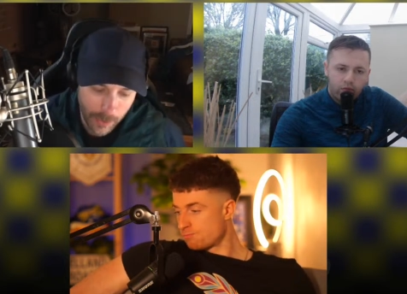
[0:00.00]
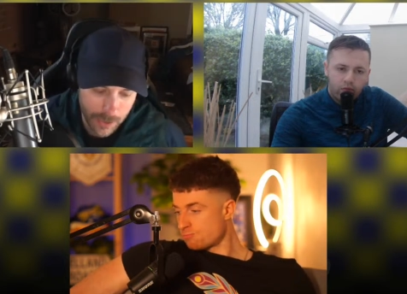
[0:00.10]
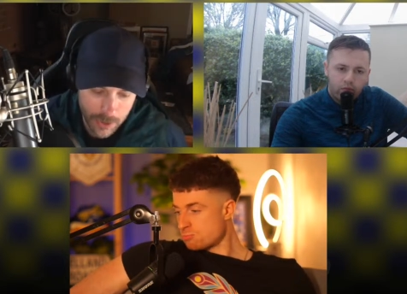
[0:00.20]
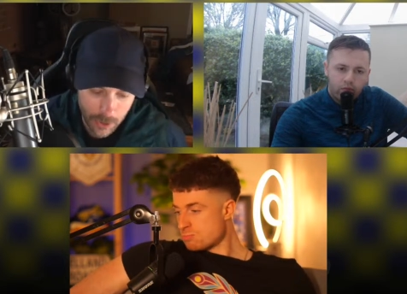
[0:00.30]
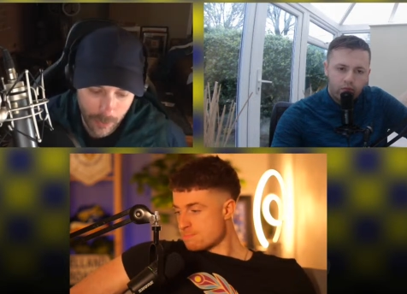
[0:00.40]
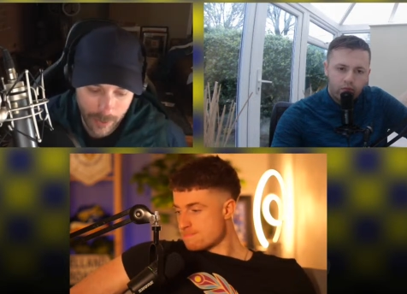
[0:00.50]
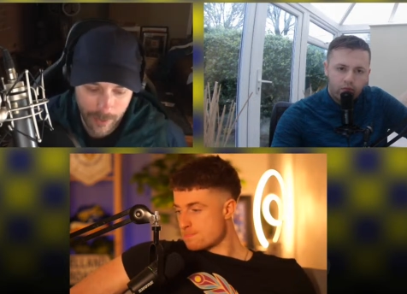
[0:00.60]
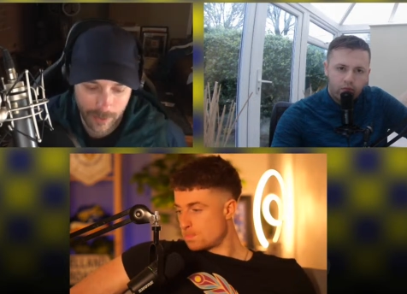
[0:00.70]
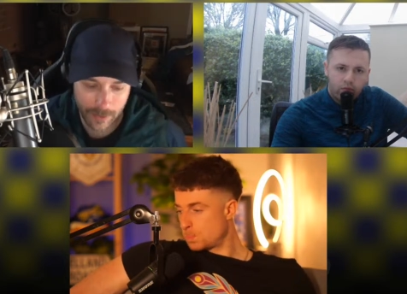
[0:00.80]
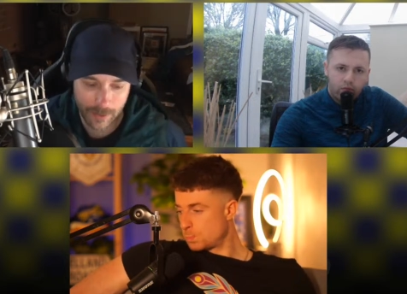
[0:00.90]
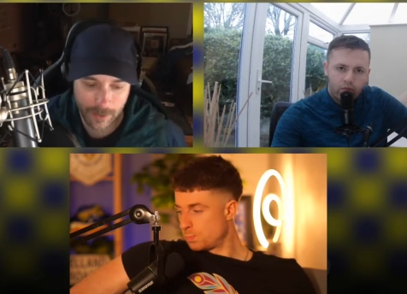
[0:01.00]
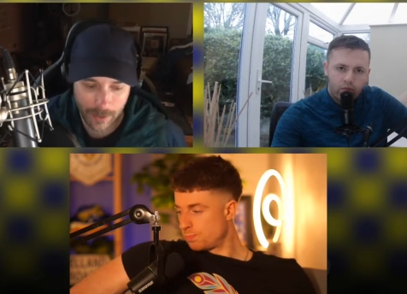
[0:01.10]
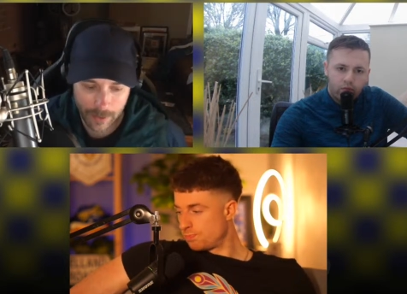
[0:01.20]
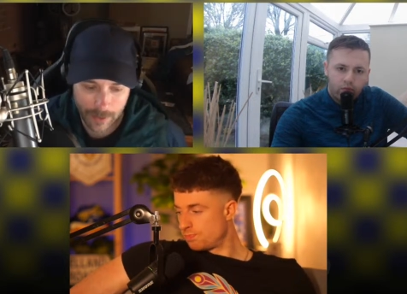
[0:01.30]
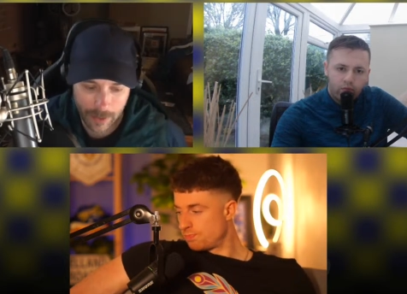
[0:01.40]
Speaker 1: he's doing.
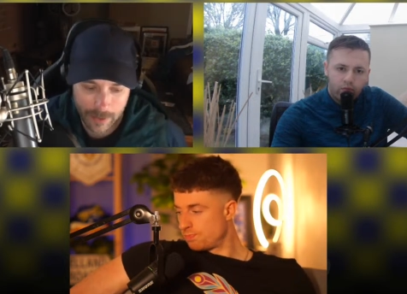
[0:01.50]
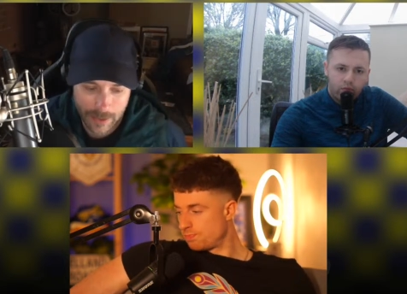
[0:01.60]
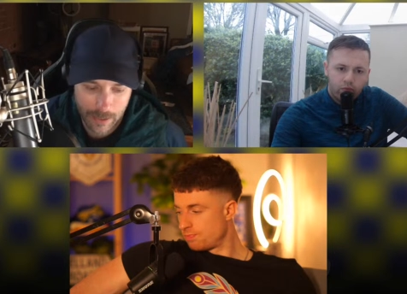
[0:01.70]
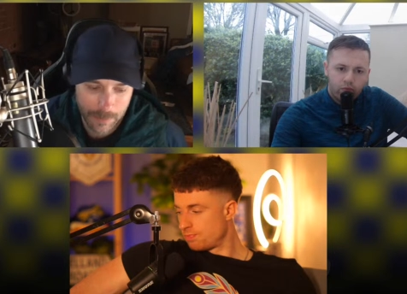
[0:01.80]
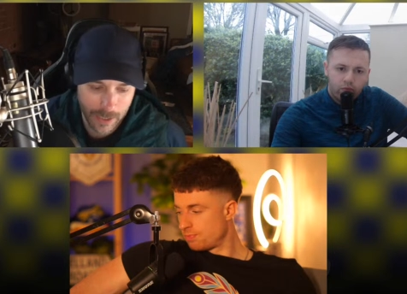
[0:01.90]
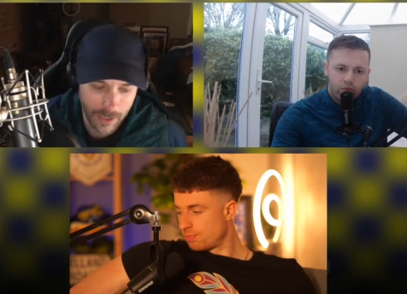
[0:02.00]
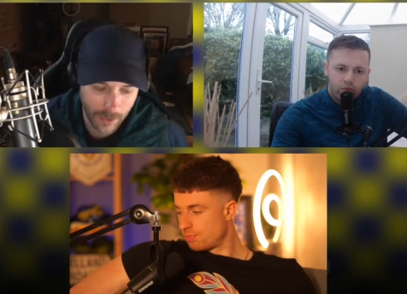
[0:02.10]
It seems like a